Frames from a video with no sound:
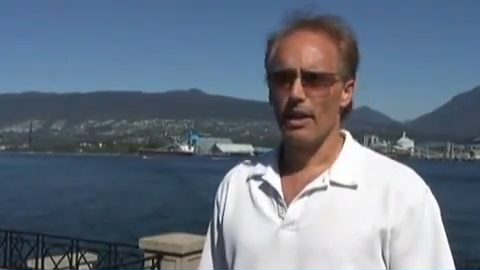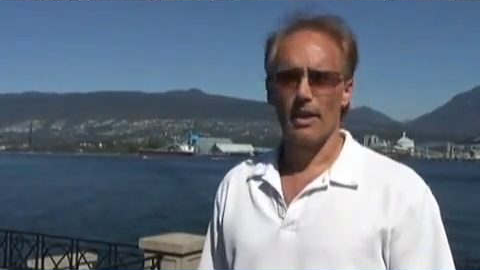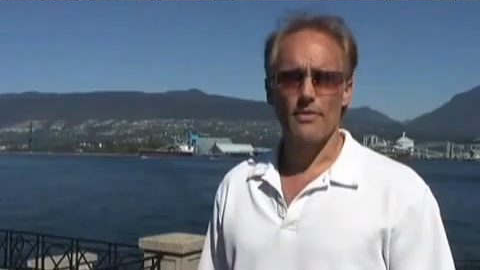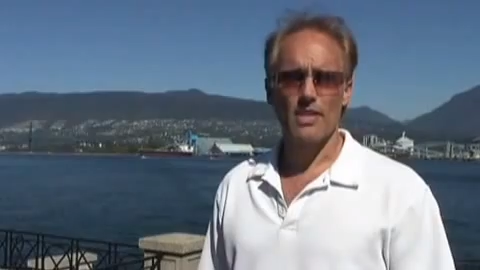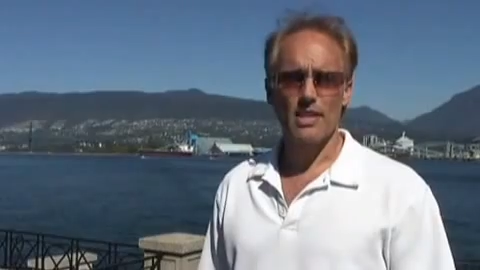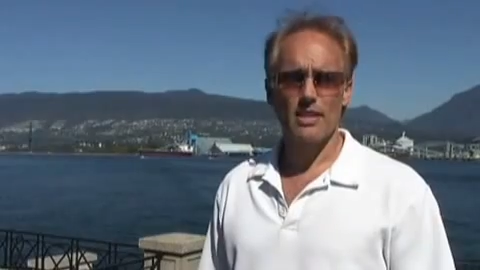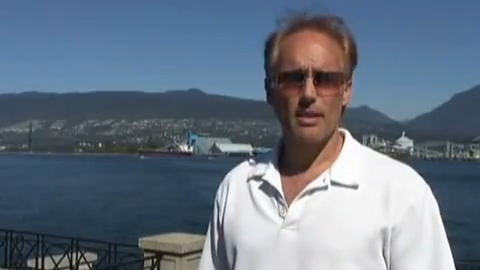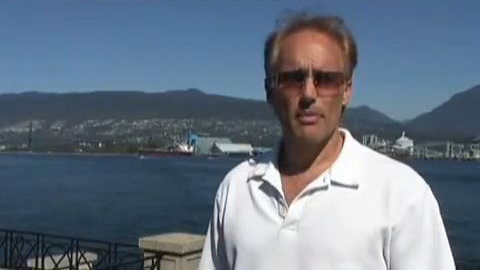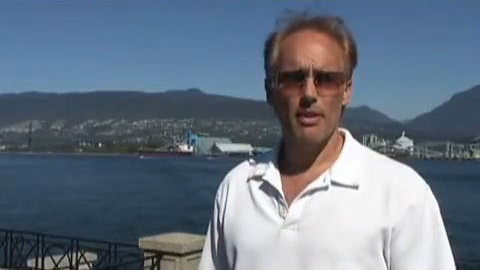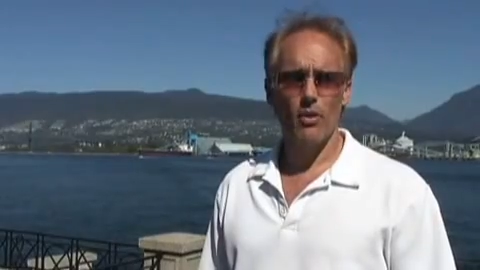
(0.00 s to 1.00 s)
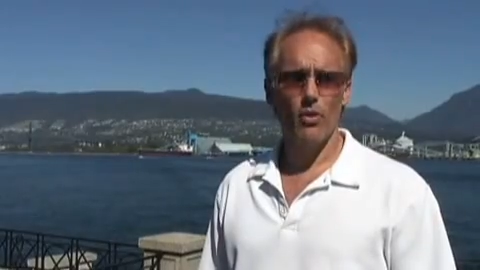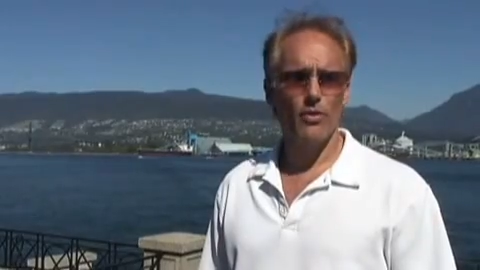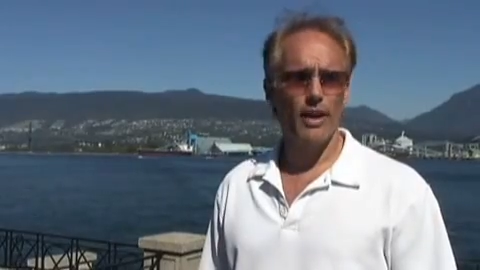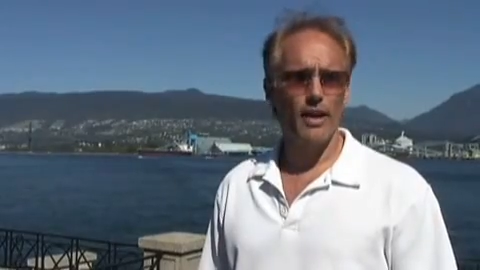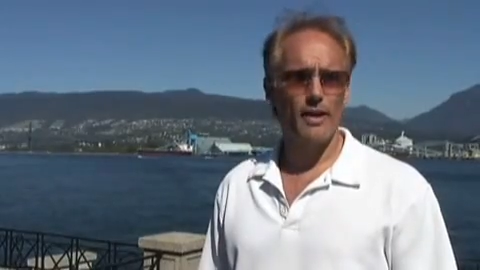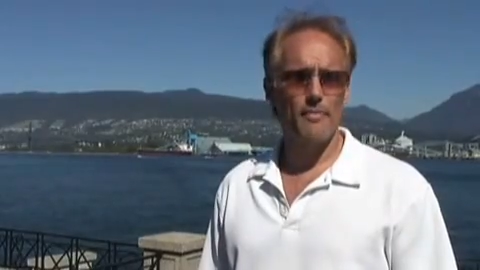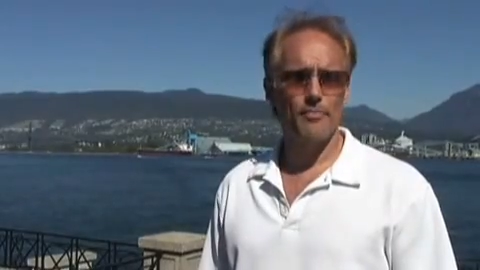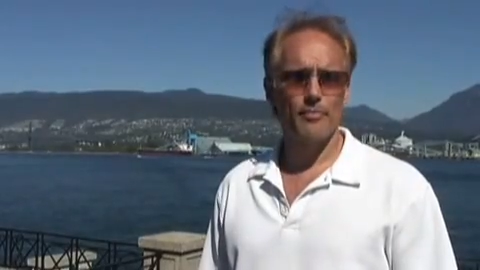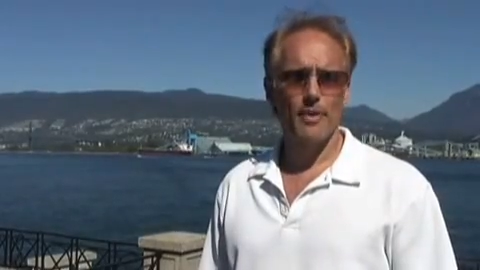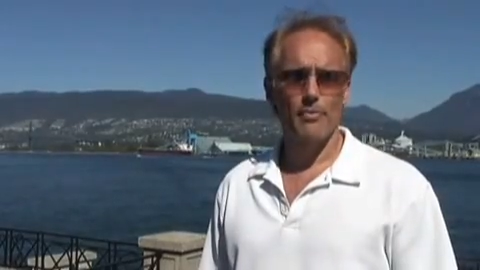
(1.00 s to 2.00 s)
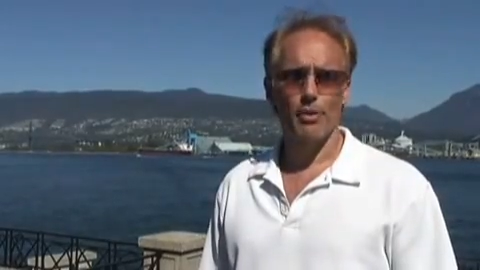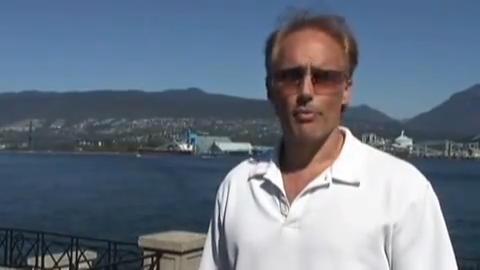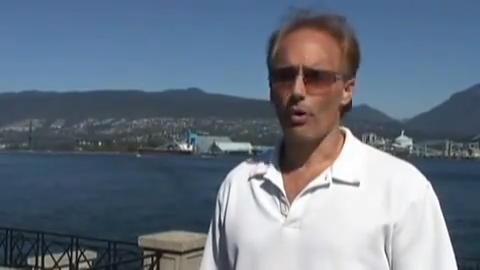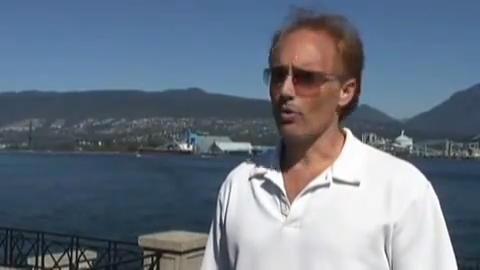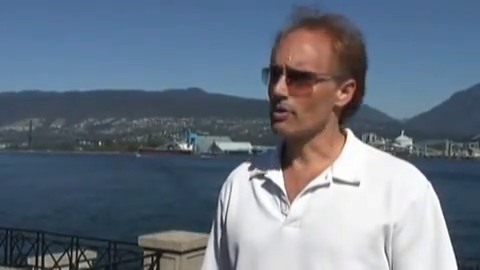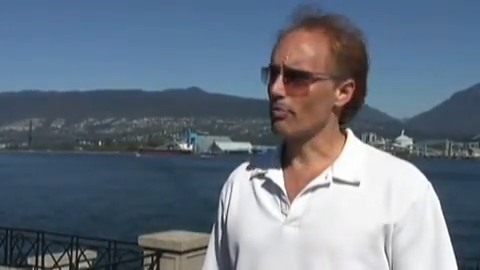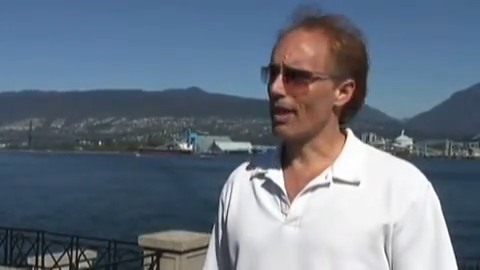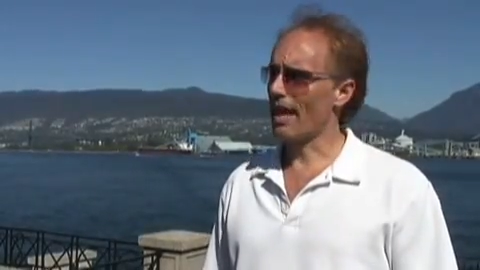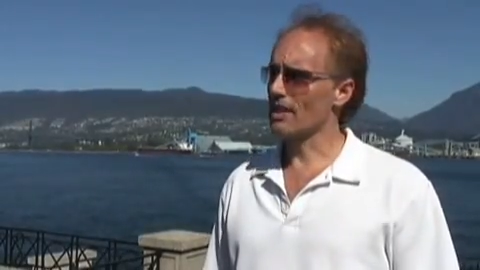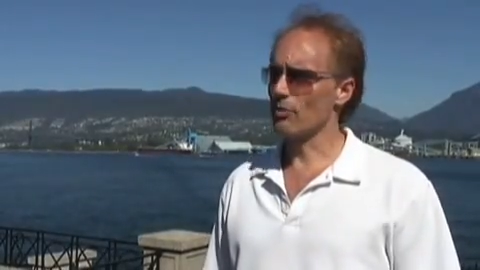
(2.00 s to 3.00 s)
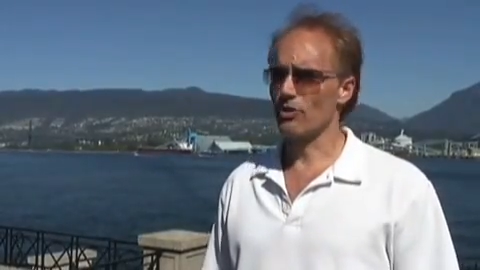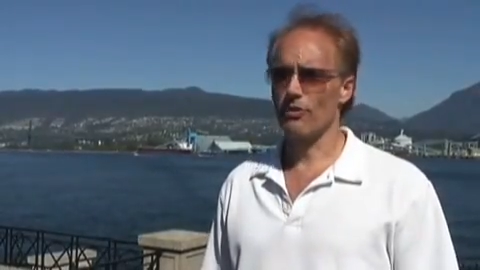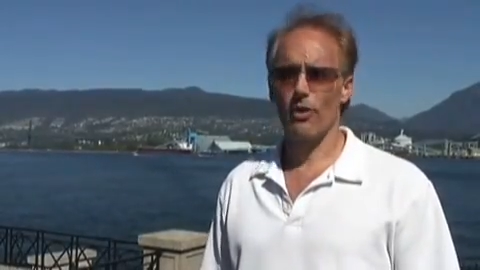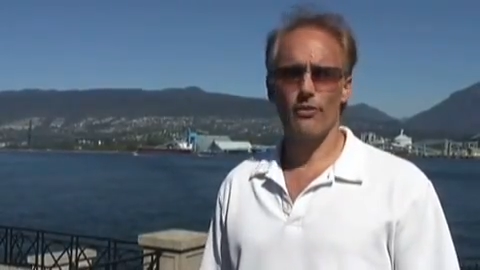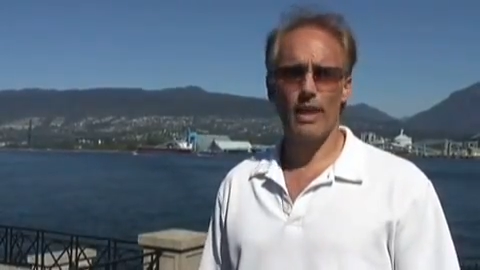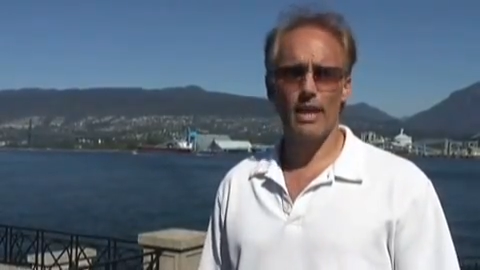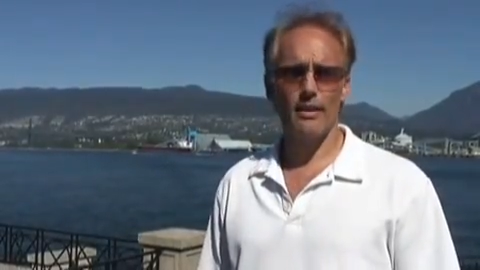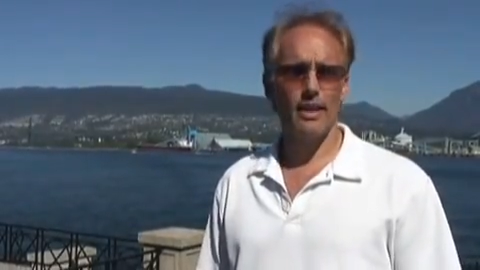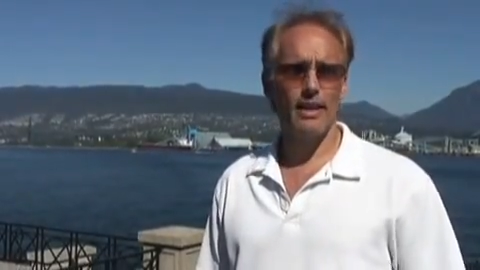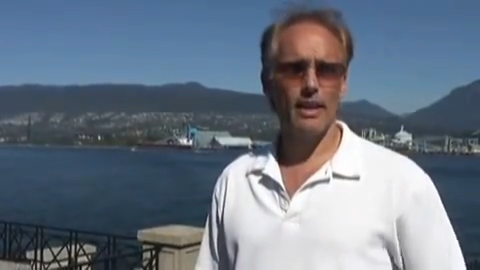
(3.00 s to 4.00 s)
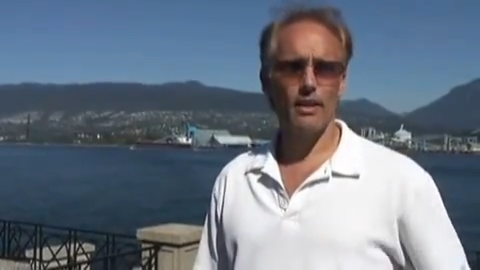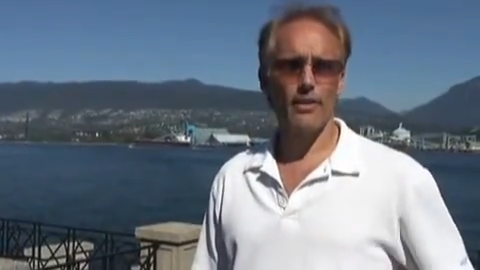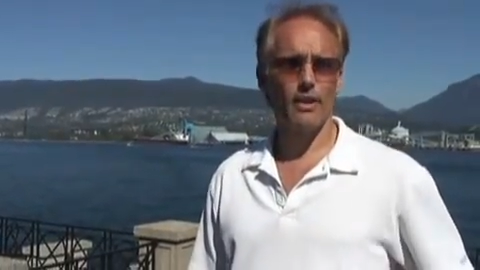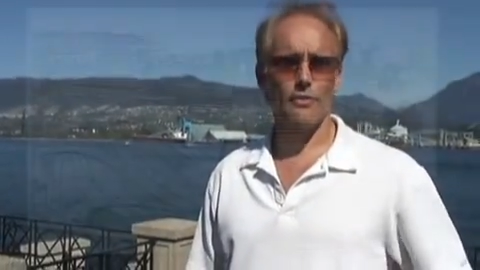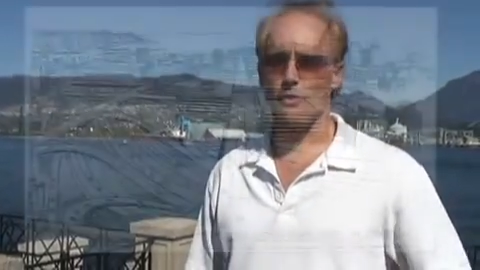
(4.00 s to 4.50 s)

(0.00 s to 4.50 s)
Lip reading: And I've seen some of the old proposed plans, which involved 8-lane elevated